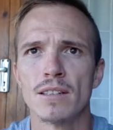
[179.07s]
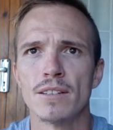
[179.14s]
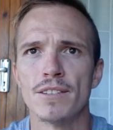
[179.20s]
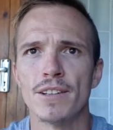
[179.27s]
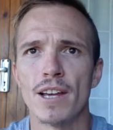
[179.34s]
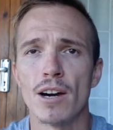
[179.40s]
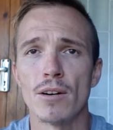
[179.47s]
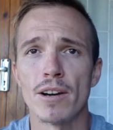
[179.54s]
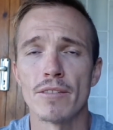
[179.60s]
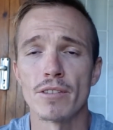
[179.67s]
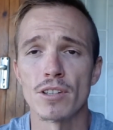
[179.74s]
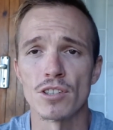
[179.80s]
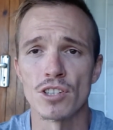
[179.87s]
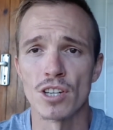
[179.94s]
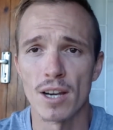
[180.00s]
now having
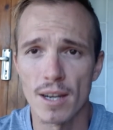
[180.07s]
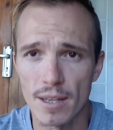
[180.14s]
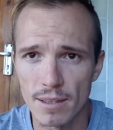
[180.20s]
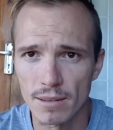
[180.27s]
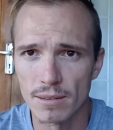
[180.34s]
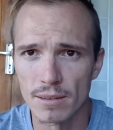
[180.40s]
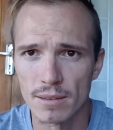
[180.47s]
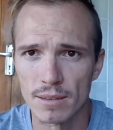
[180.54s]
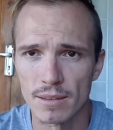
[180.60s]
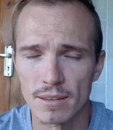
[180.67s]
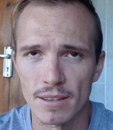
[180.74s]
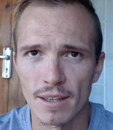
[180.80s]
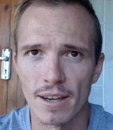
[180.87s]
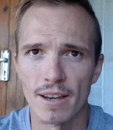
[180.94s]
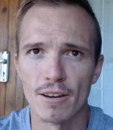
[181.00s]
a child,
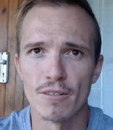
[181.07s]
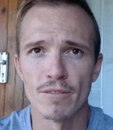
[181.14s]
how